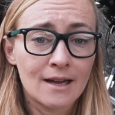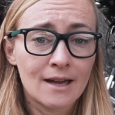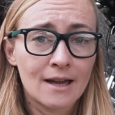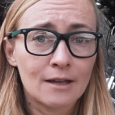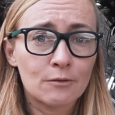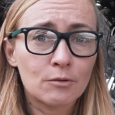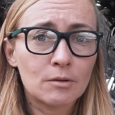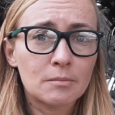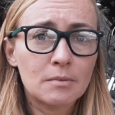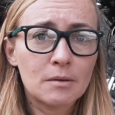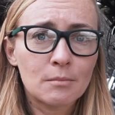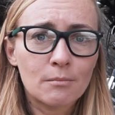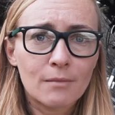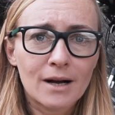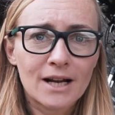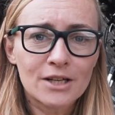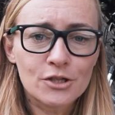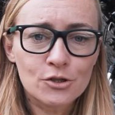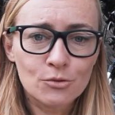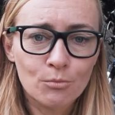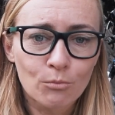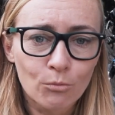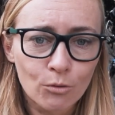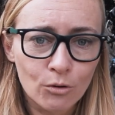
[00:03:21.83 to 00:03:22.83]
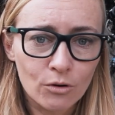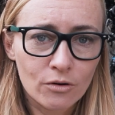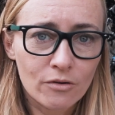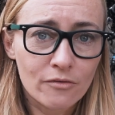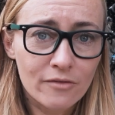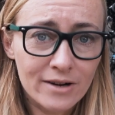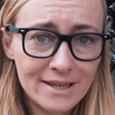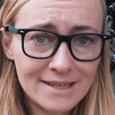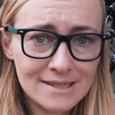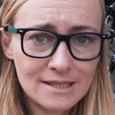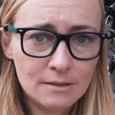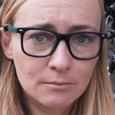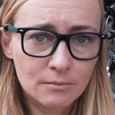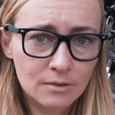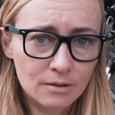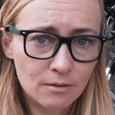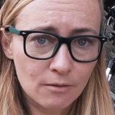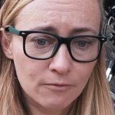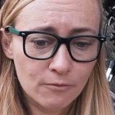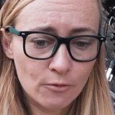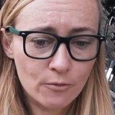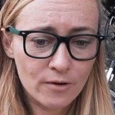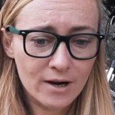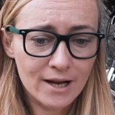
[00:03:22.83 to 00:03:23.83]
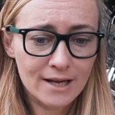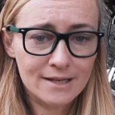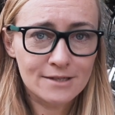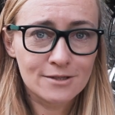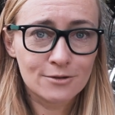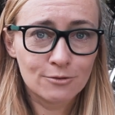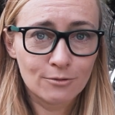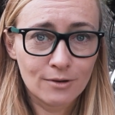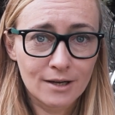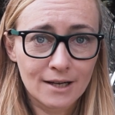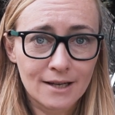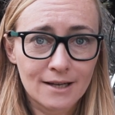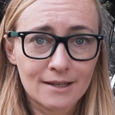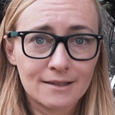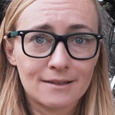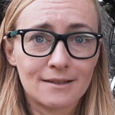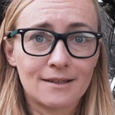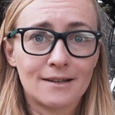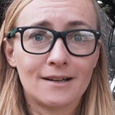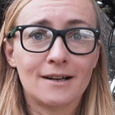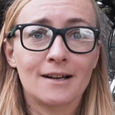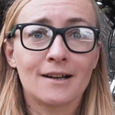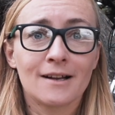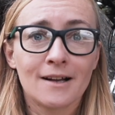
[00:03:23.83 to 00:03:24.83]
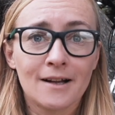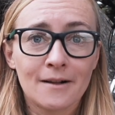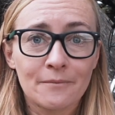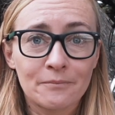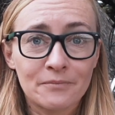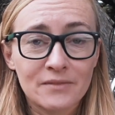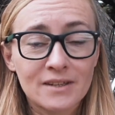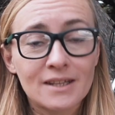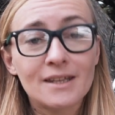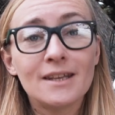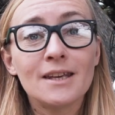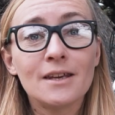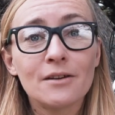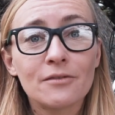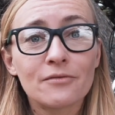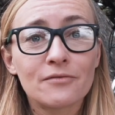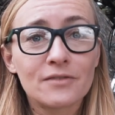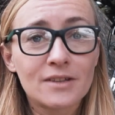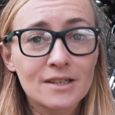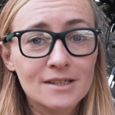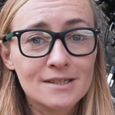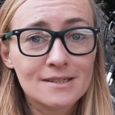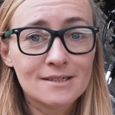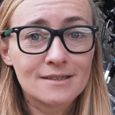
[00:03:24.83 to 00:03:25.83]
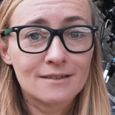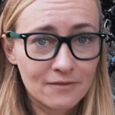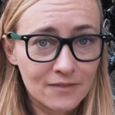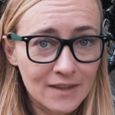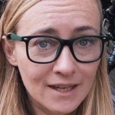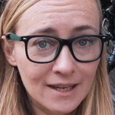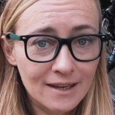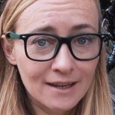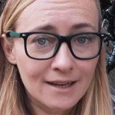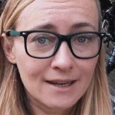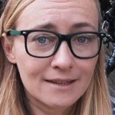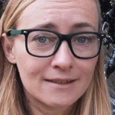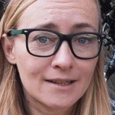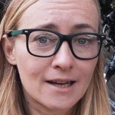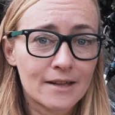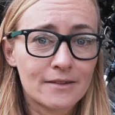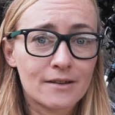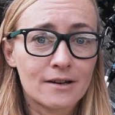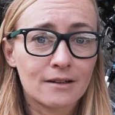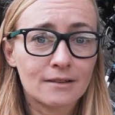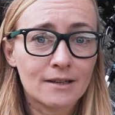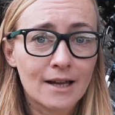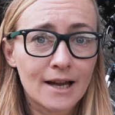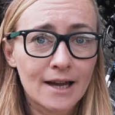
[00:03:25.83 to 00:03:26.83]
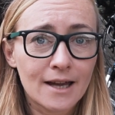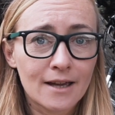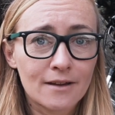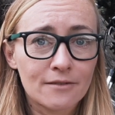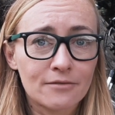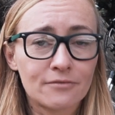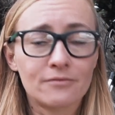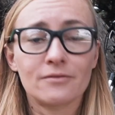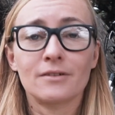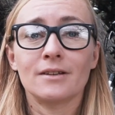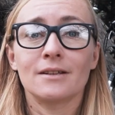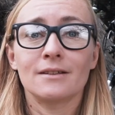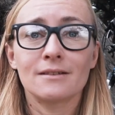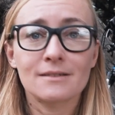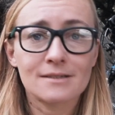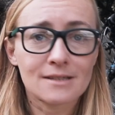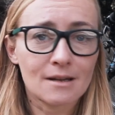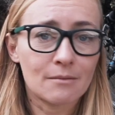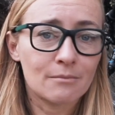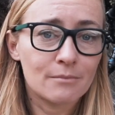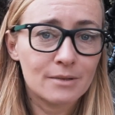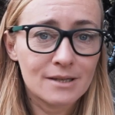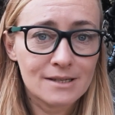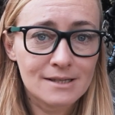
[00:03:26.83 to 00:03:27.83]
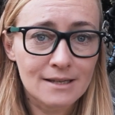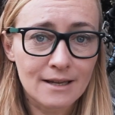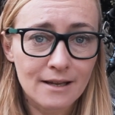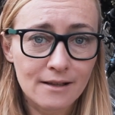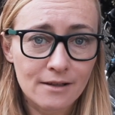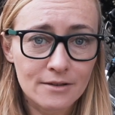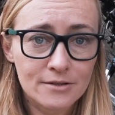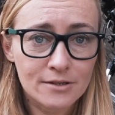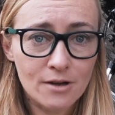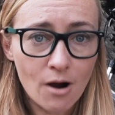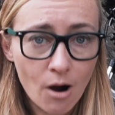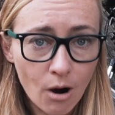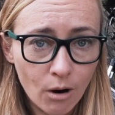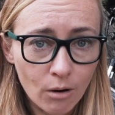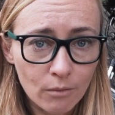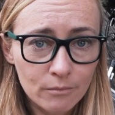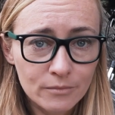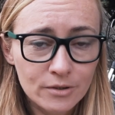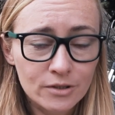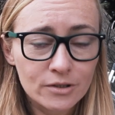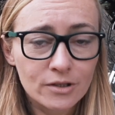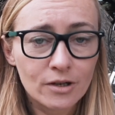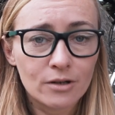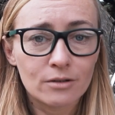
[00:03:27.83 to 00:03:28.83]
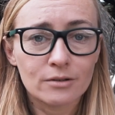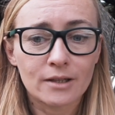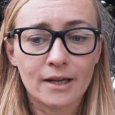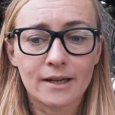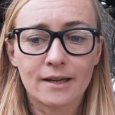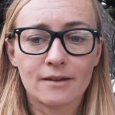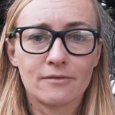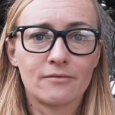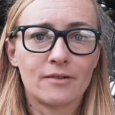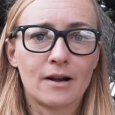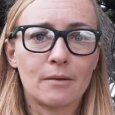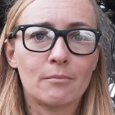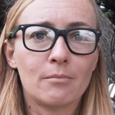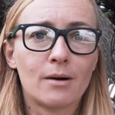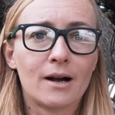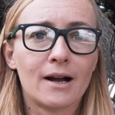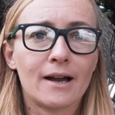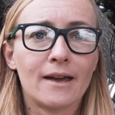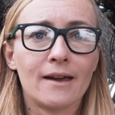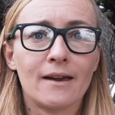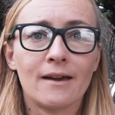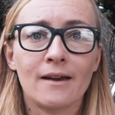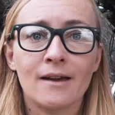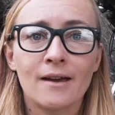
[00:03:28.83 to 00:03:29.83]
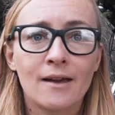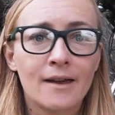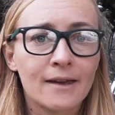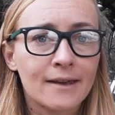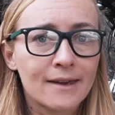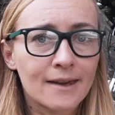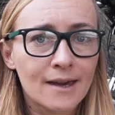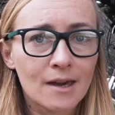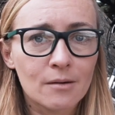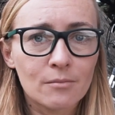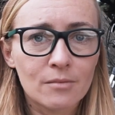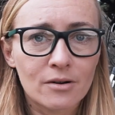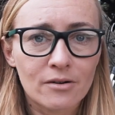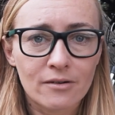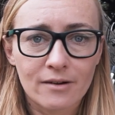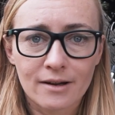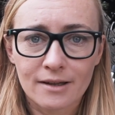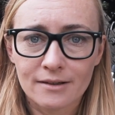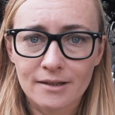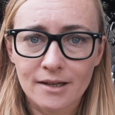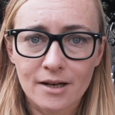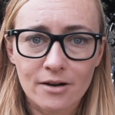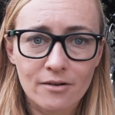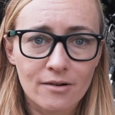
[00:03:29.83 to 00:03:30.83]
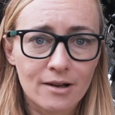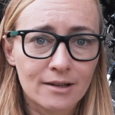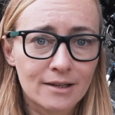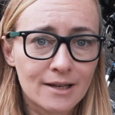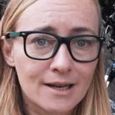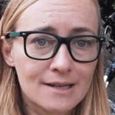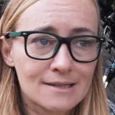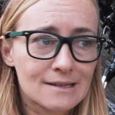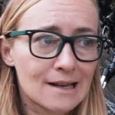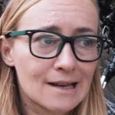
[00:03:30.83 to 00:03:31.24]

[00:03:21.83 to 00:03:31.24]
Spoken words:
It will be much more reasonable for us to kind of give this thing another life in somebody else's home. Like if I buy a camera and I realize